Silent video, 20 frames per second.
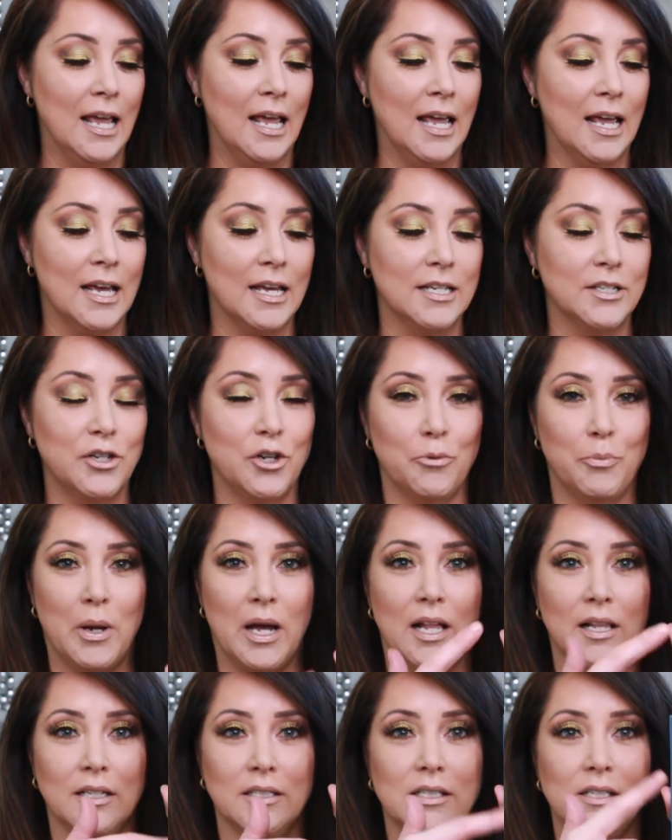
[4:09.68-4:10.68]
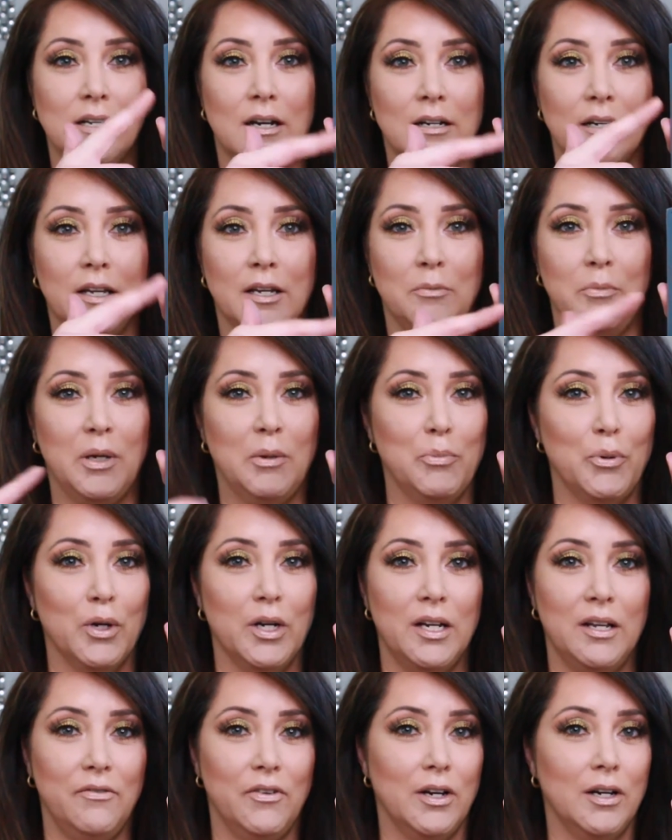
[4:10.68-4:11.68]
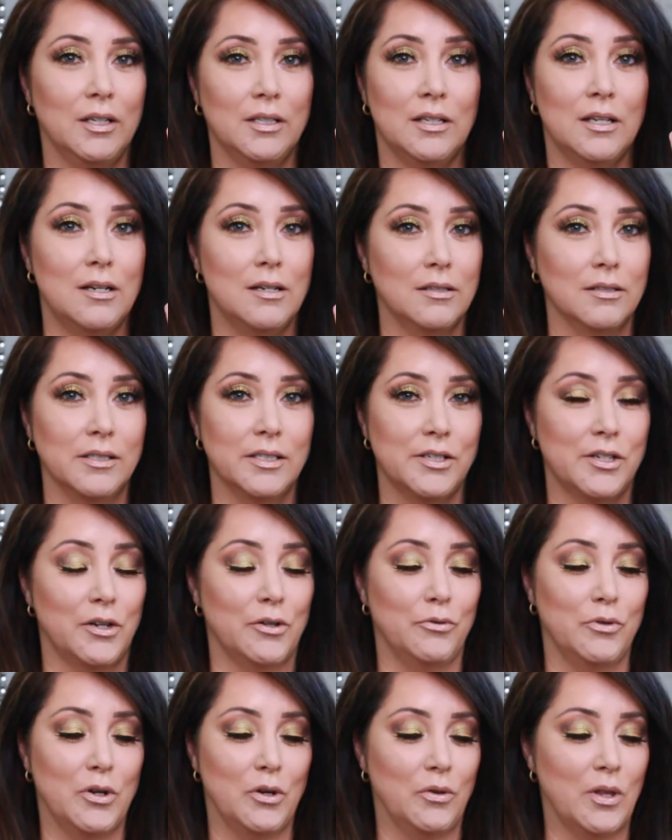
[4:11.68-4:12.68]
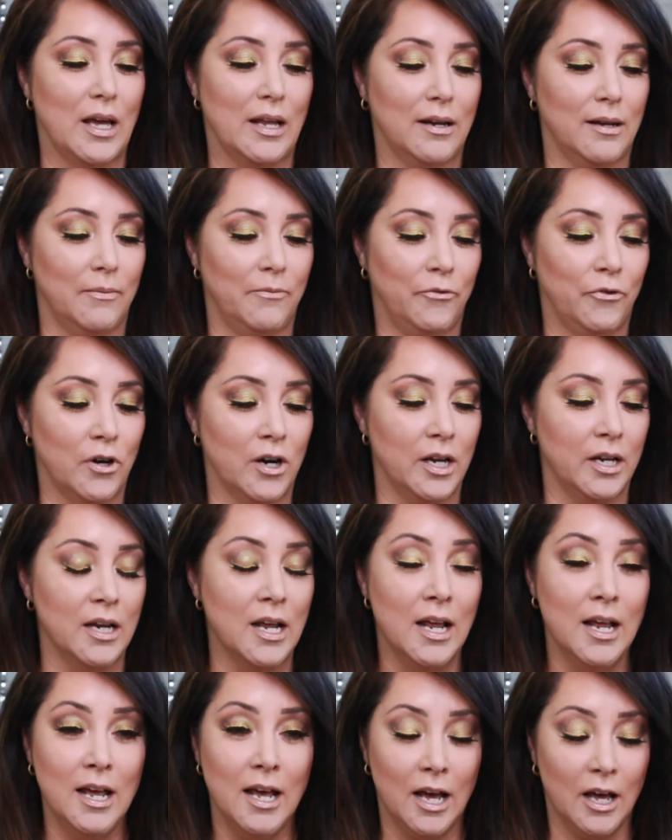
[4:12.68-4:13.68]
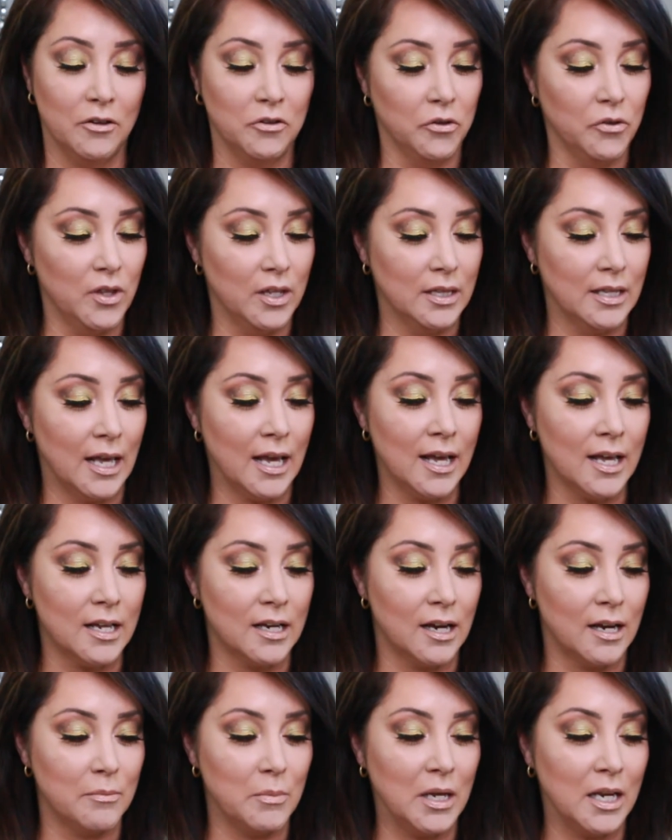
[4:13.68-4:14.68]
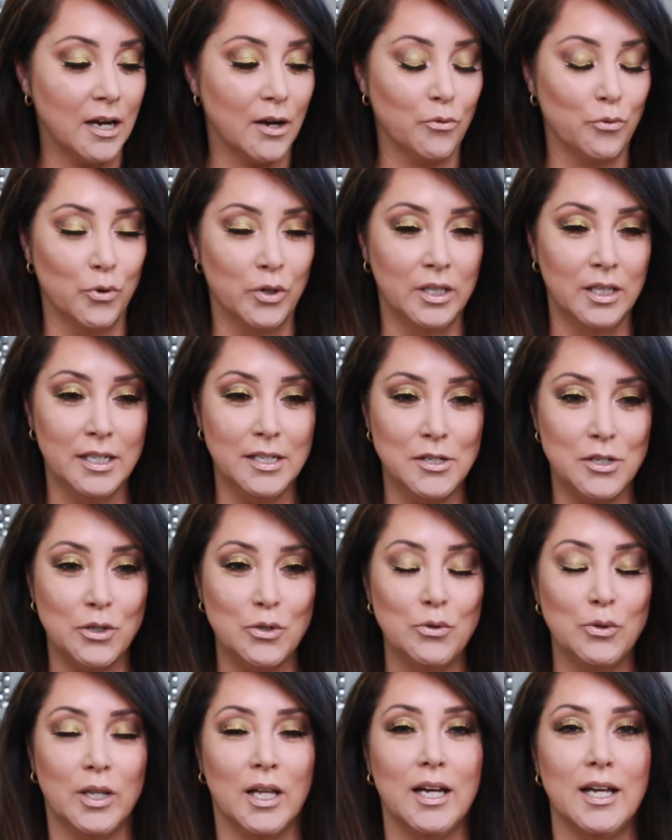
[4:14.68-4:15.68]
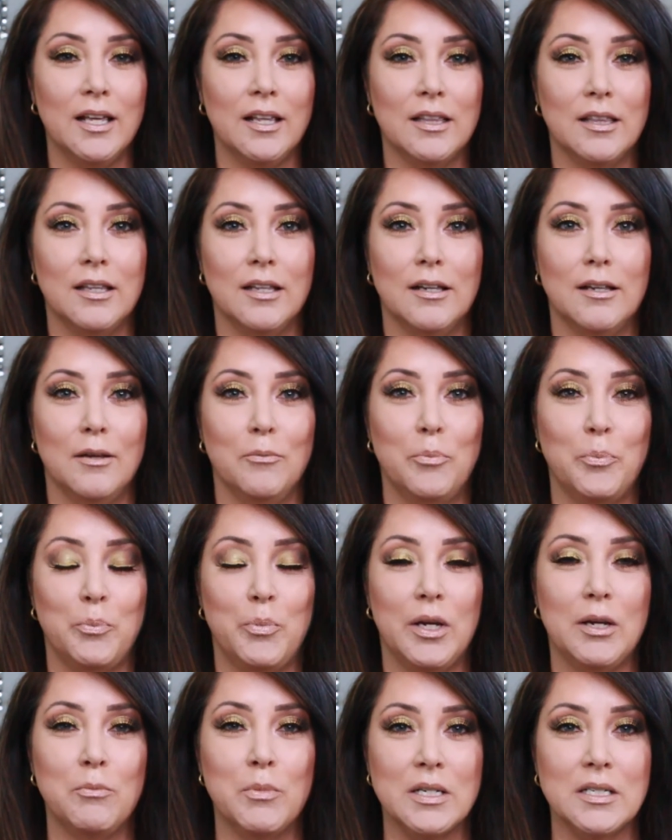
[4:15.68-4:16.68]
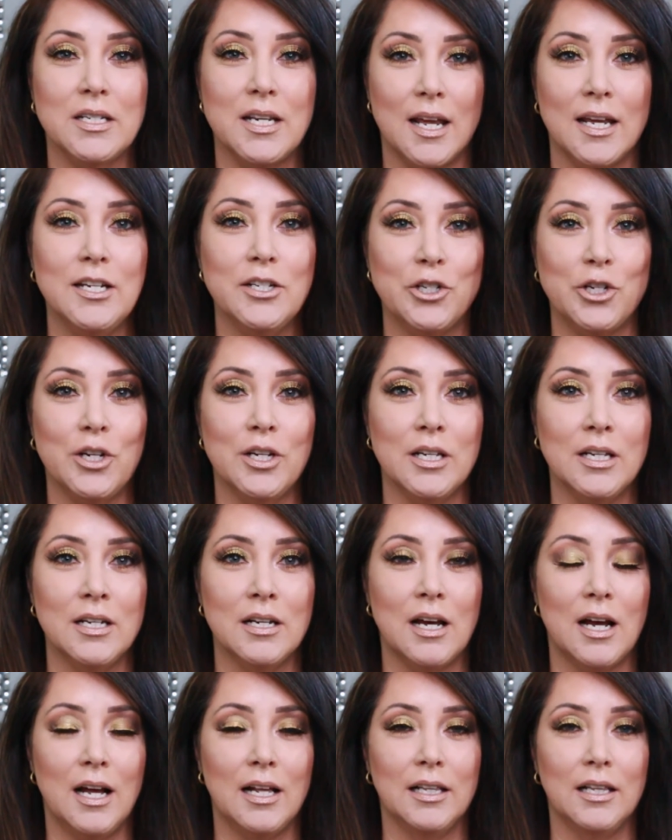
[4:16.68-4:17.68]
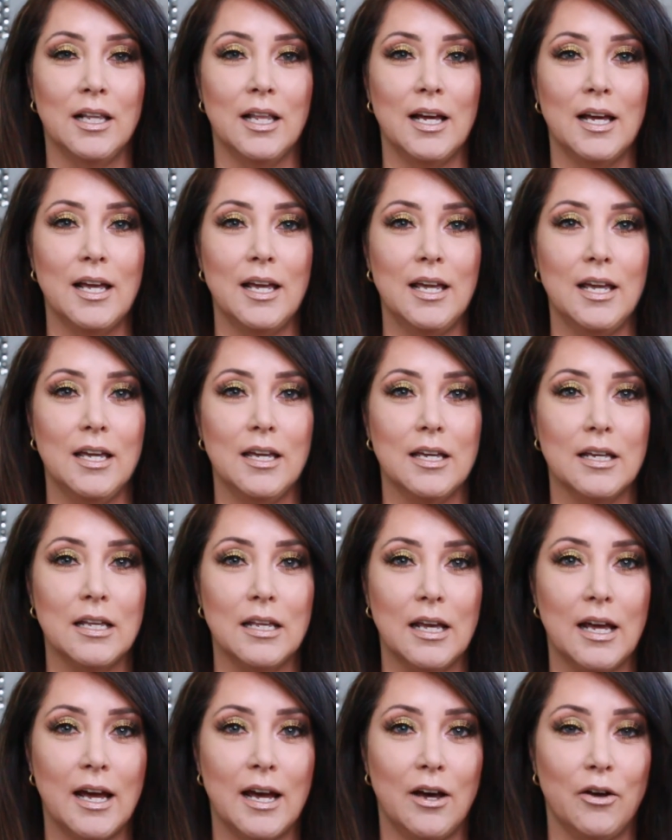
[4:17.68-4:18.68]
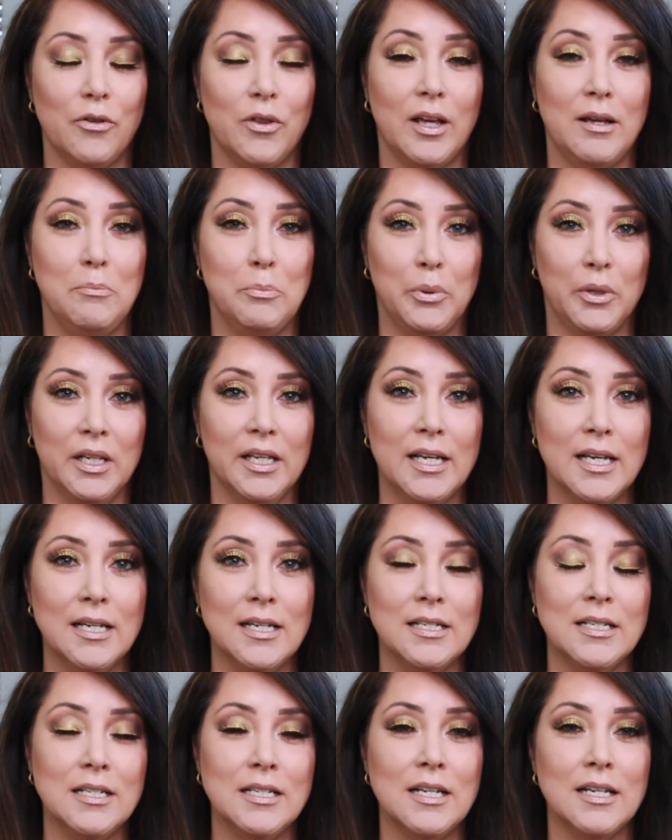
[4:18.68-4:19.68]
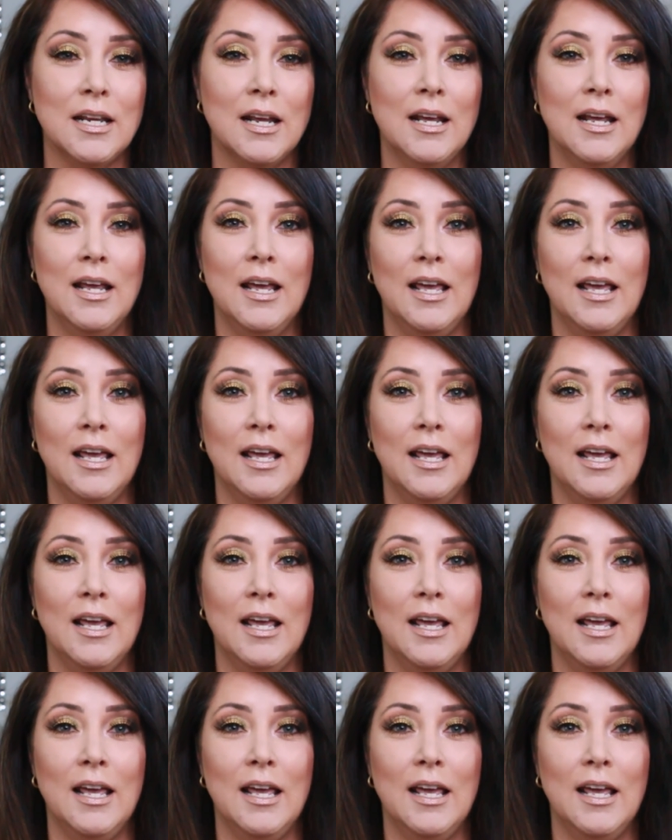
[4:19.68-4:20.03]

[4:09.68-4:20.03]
And your palette's not going to be pretty very long, so know that up front. Other than that, I mean, I really do like the pigmentation. I like how they blend.